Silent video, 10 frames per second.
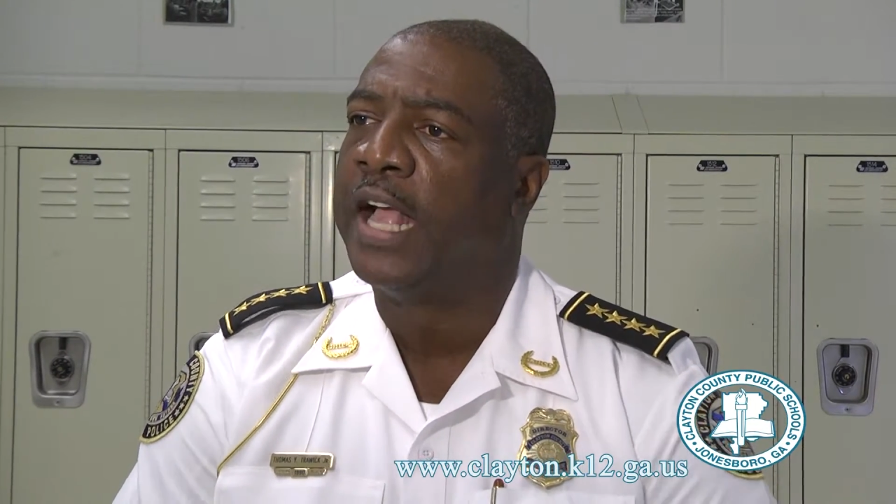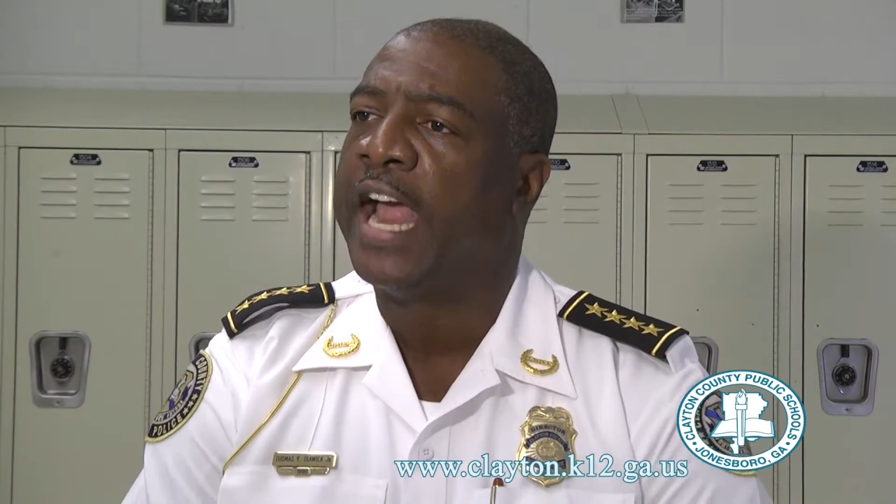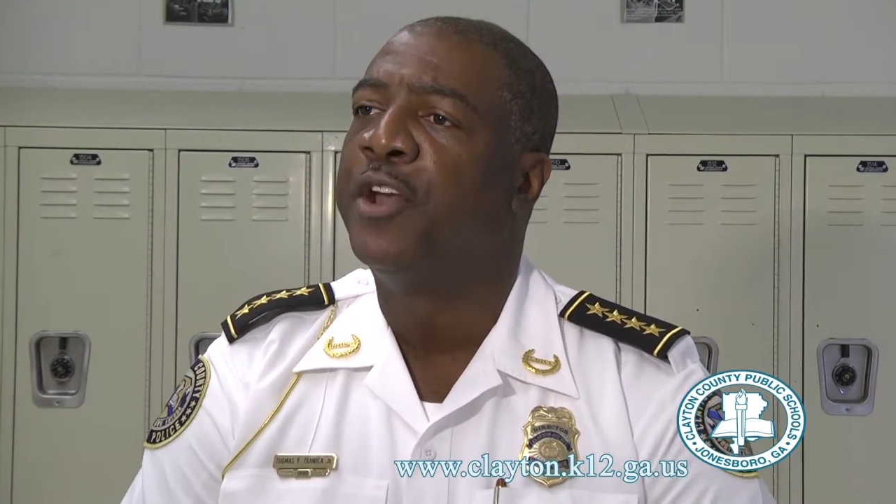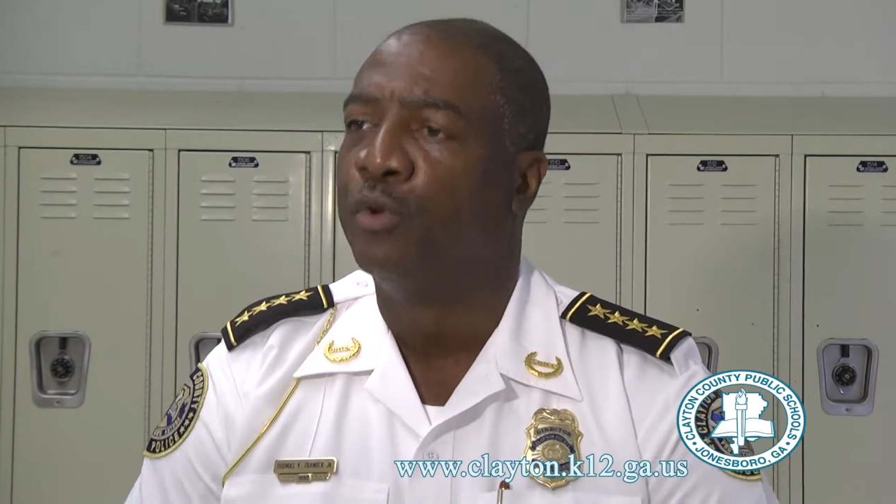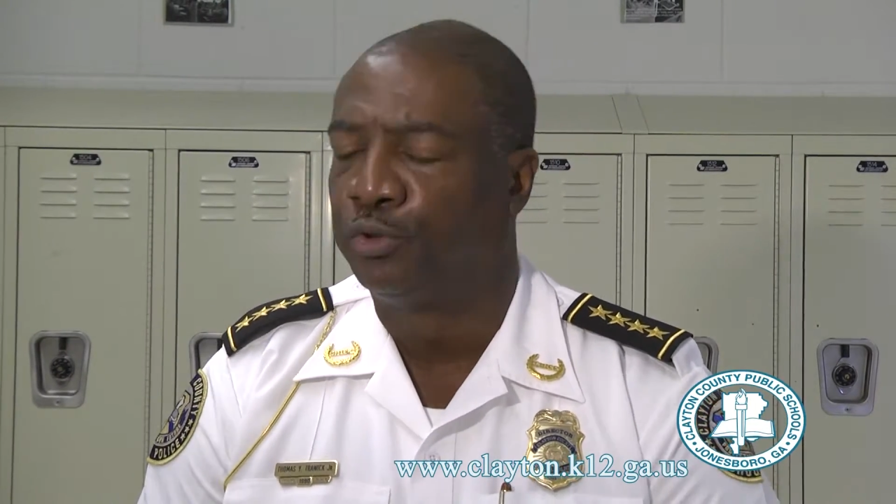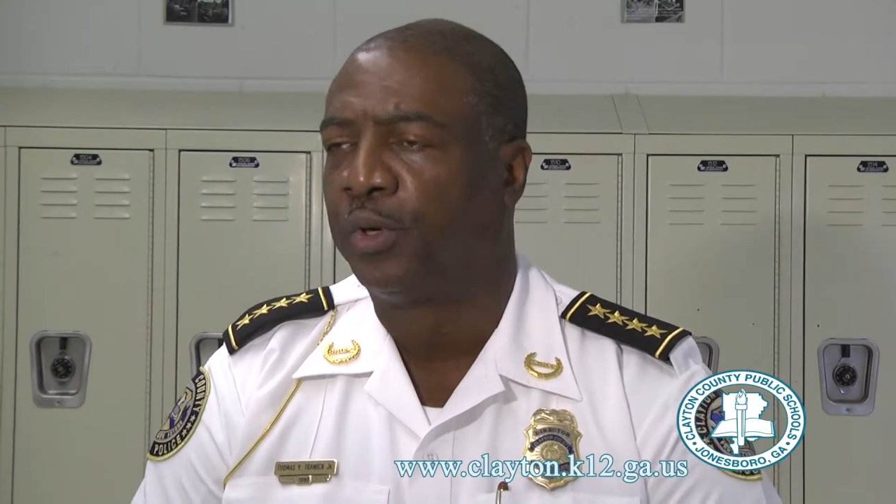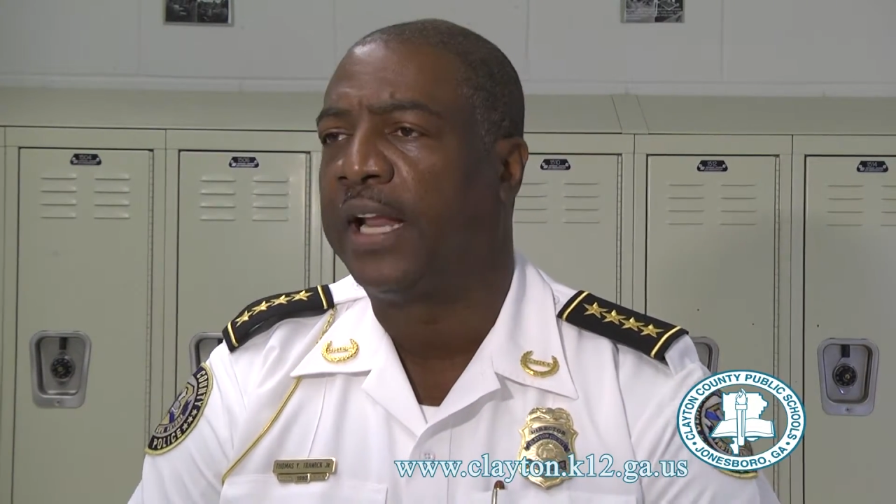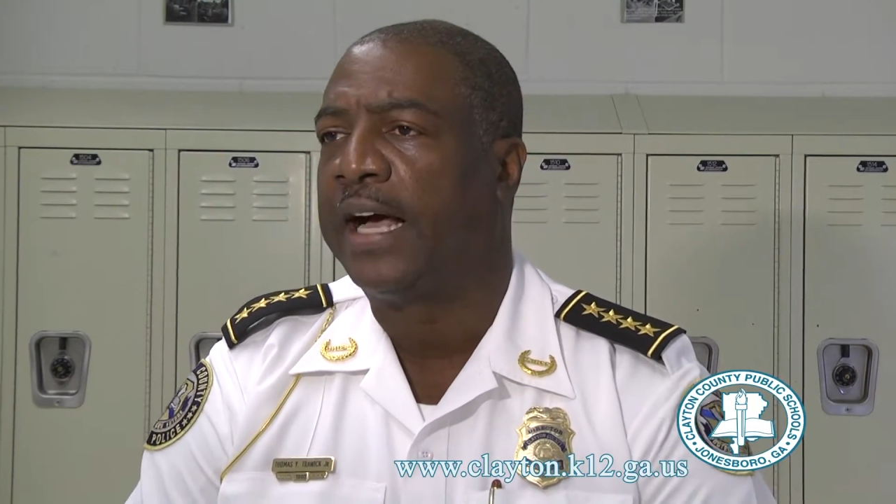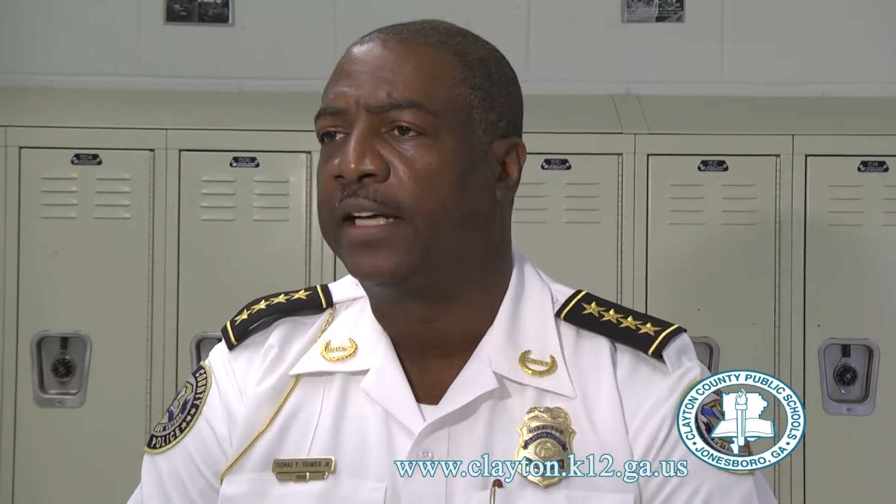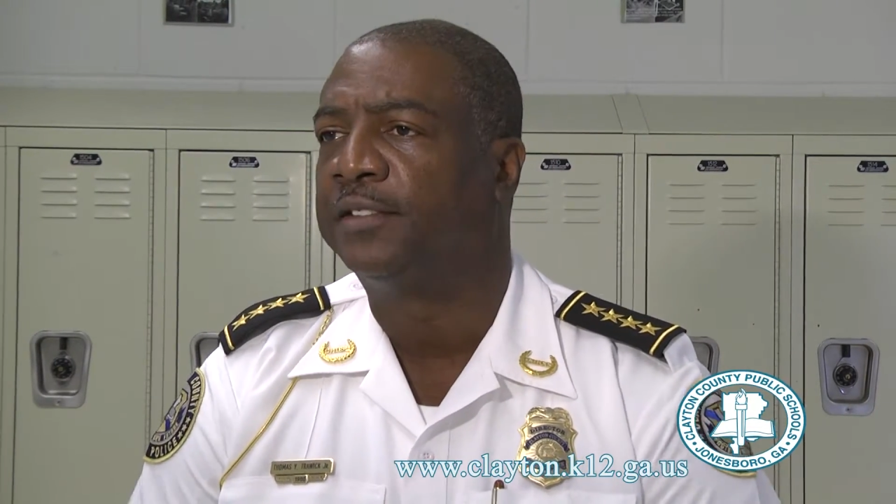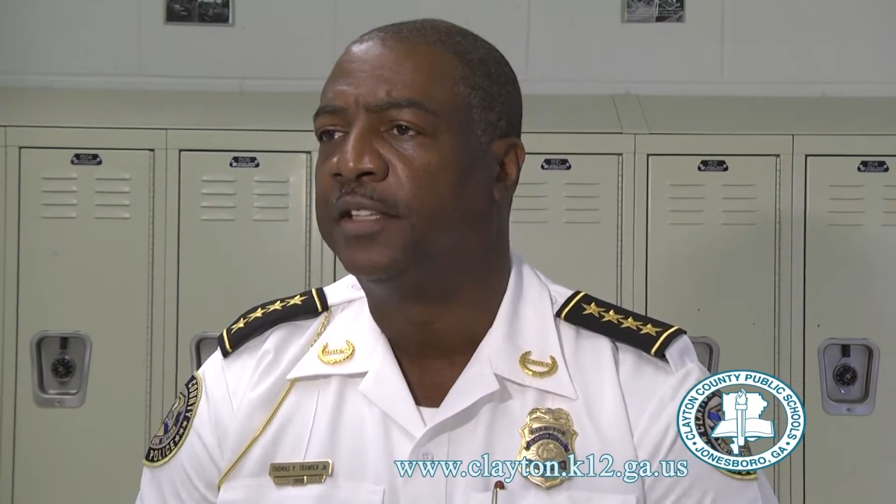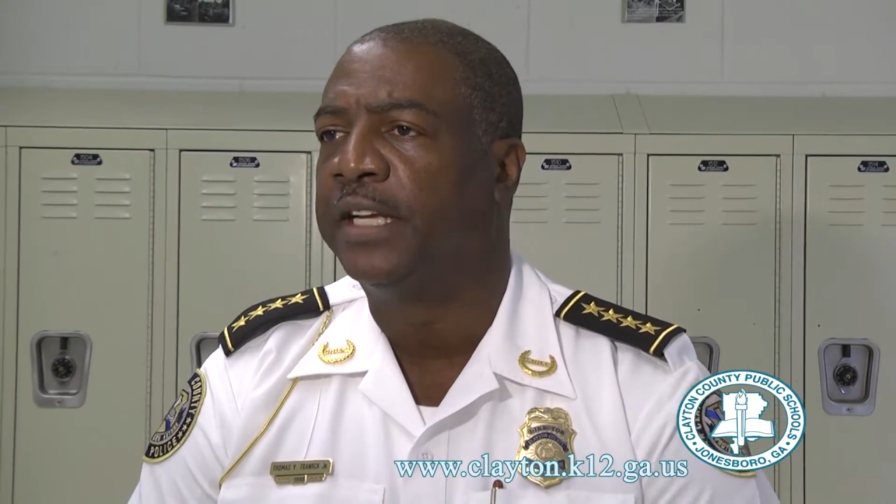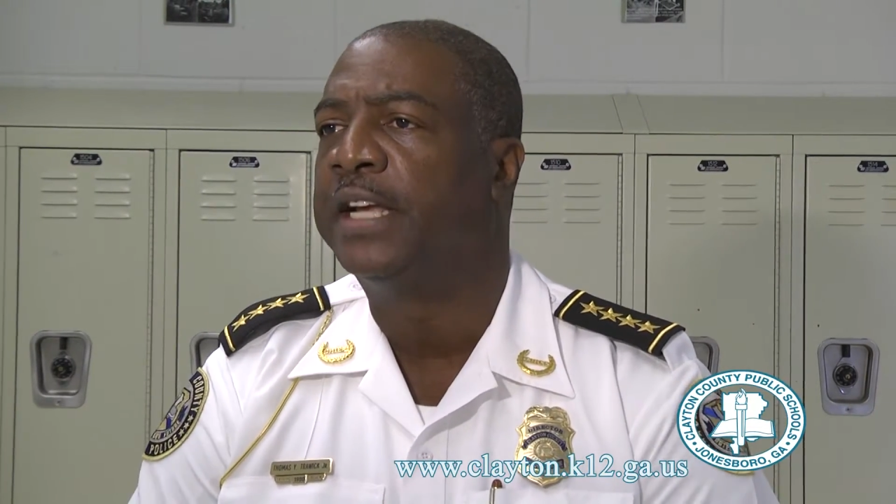and neutralize the